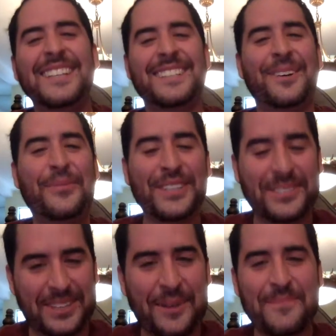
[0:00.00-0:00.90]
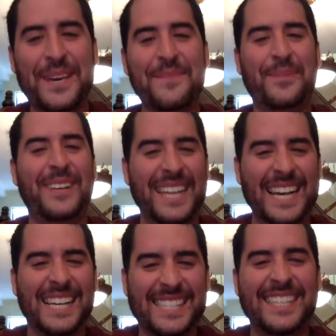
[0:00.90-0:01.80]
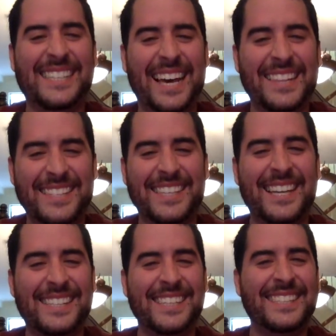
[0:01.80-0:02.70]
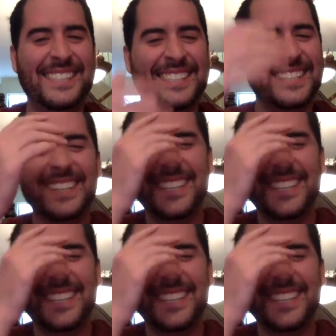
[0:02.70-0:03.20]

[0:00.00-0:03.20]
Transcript: So for some people, it is a death sentence.